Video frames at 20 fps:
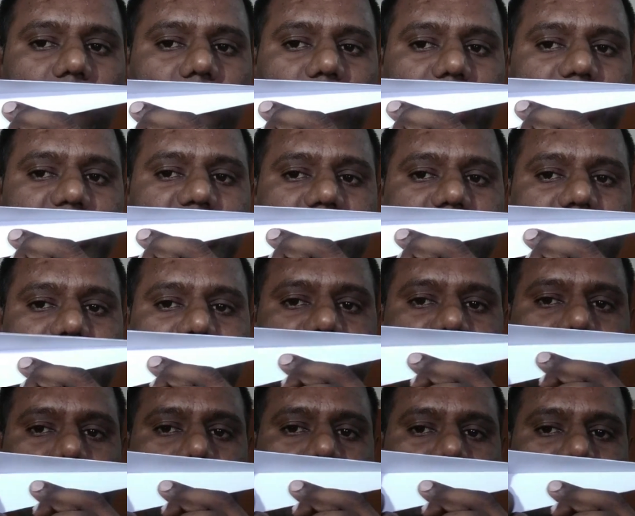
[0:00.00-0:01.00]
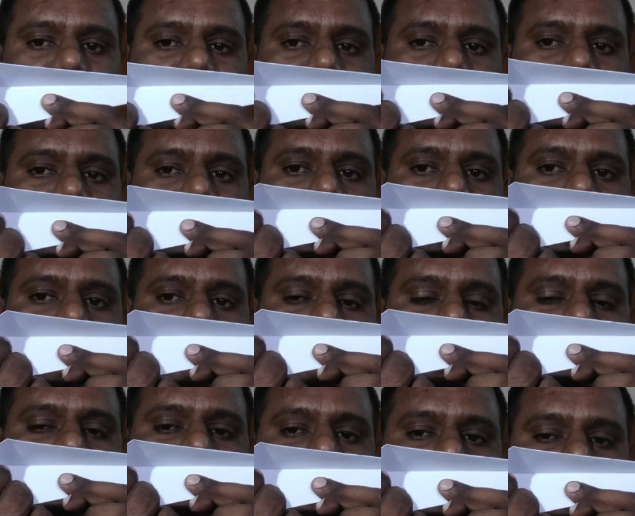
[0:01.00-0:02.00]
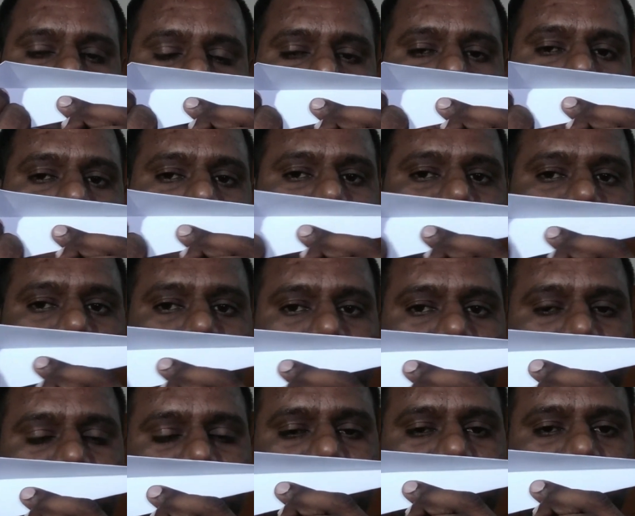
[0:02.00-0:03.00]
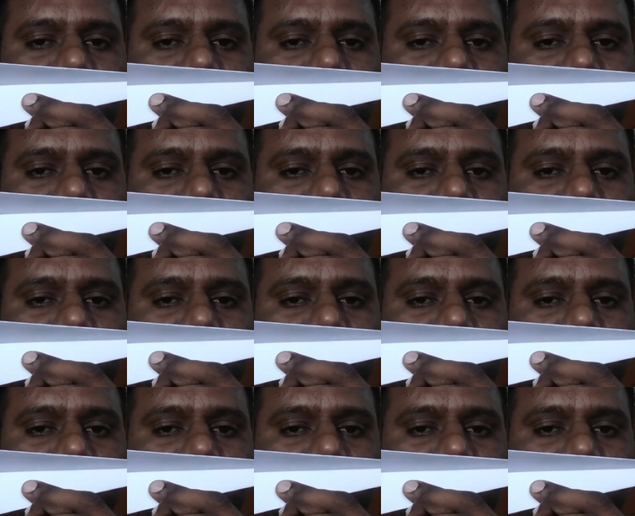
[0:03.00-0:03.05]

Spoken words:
friction that is created, hence a drag is created.